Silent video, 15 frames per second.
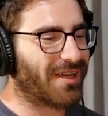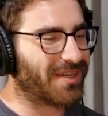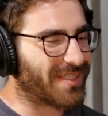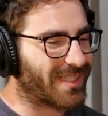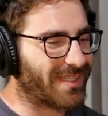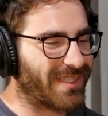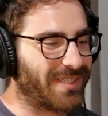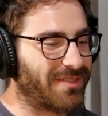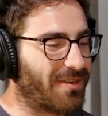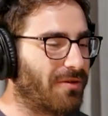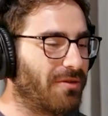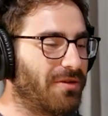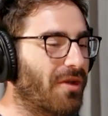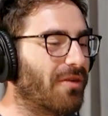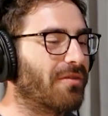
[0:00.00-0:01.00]

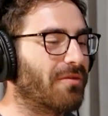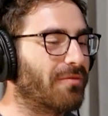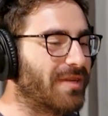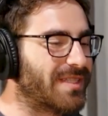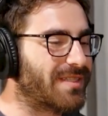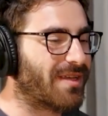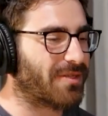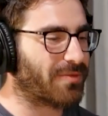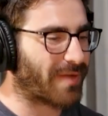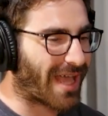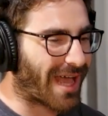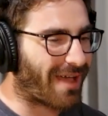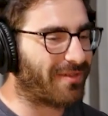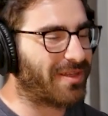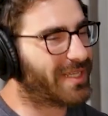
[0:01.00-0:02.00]
RCTs, none of the research we
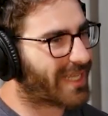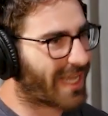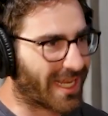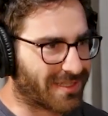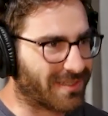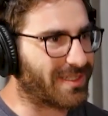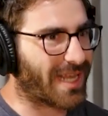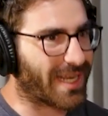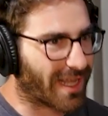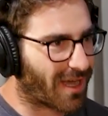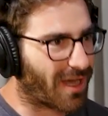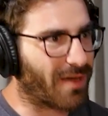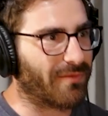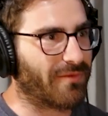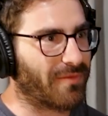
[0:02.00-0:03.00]
have indicates that there's any
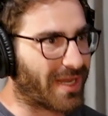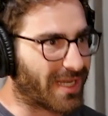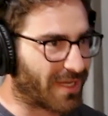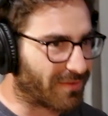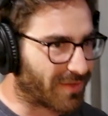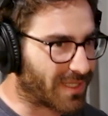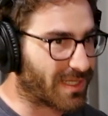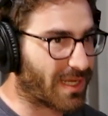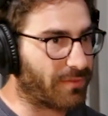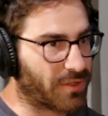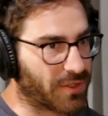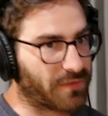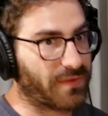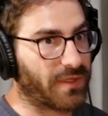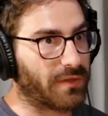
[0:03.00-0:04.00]
harm from any of these. I
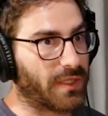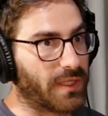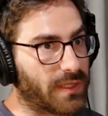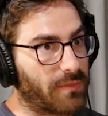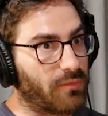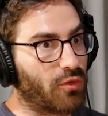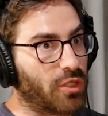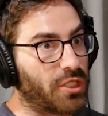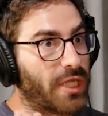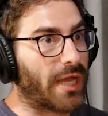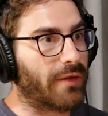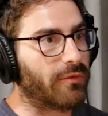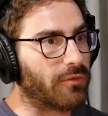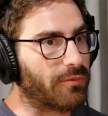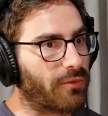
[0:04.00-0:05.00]
just feel that it's a more
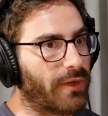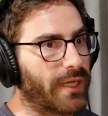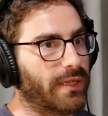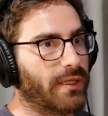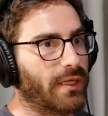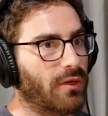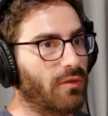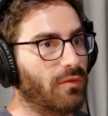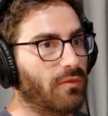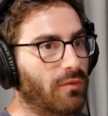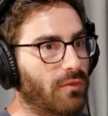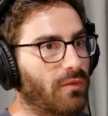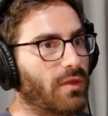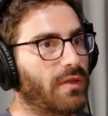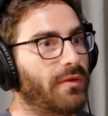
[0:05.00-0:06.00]
general point that,
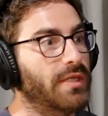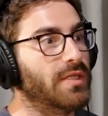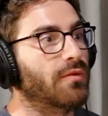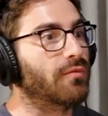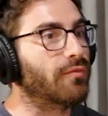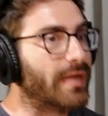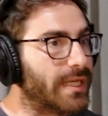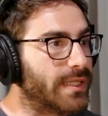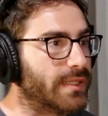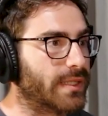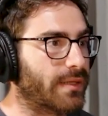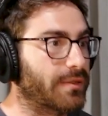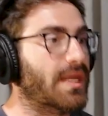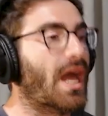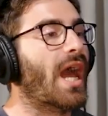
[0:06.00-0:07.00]
there is a
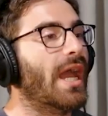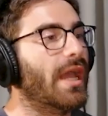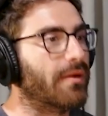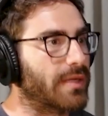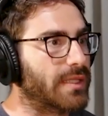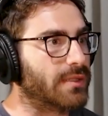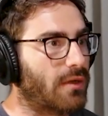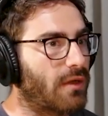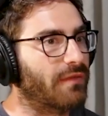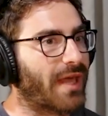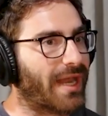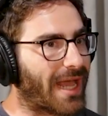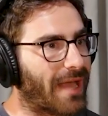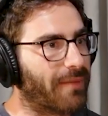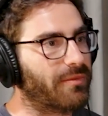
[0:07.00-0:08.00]
risk, there's a higher risk of
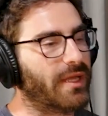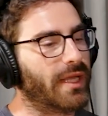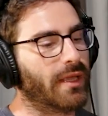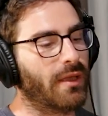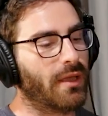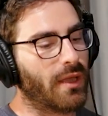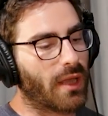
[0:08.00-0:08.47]
that happening.